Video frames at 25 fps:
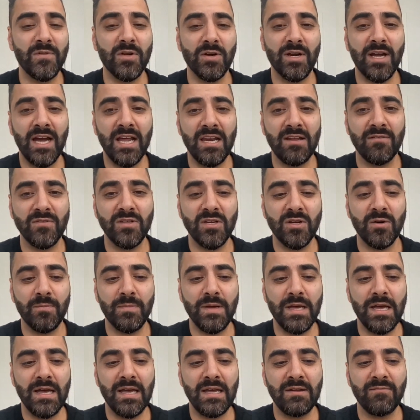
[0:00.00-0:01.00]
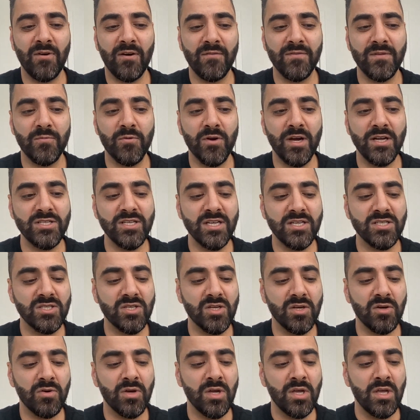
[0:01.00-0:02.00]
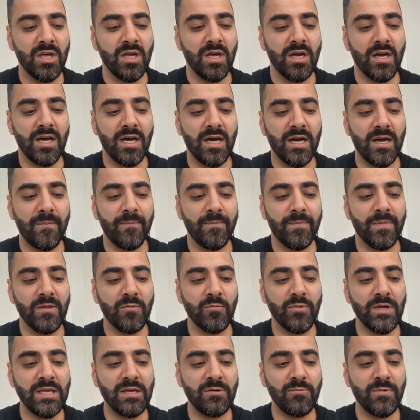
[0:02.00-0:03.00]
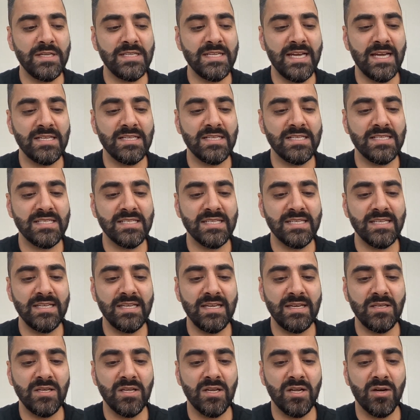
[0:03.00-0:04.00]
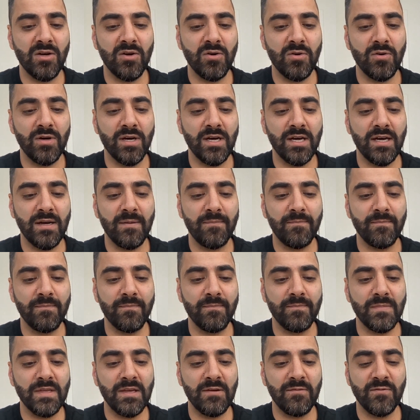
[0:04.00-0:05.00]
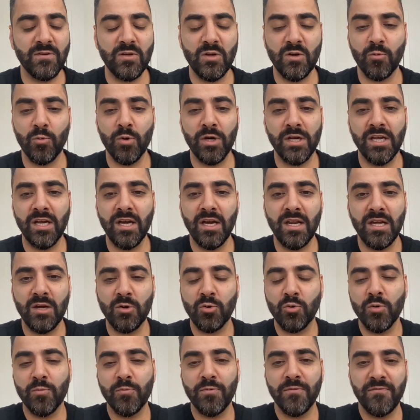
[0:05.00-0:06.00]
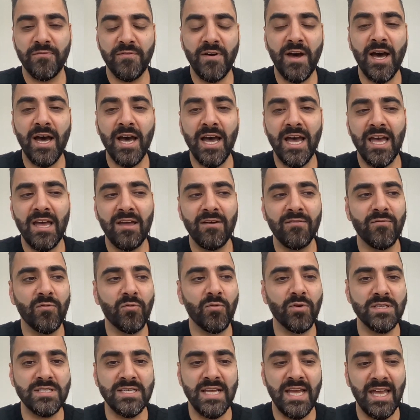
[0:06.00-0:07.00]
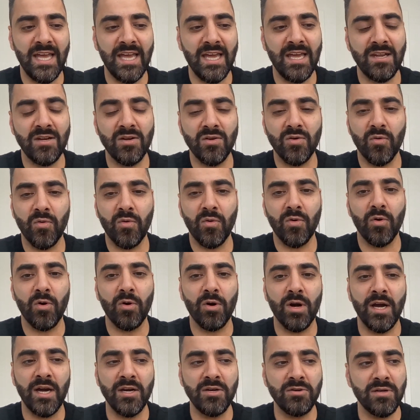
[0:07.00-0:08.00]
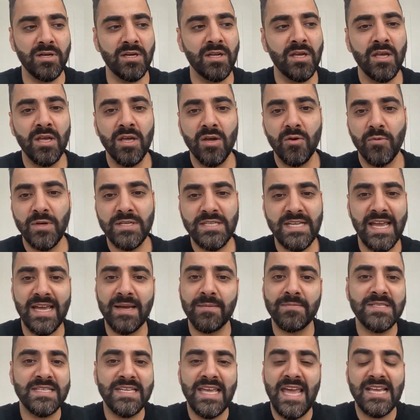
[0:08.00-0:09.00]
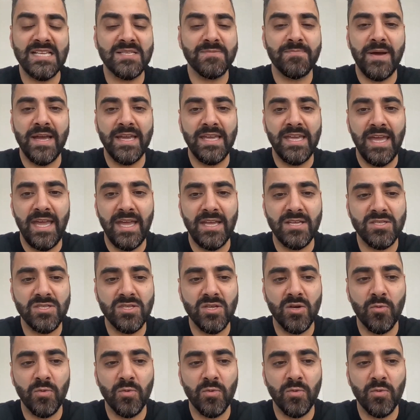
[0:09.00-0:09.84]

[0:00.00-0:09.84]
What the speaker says: They're kind of involved in the project. So we tend to see if you're working on a group of 5 or 10 or 100, we take them case by case.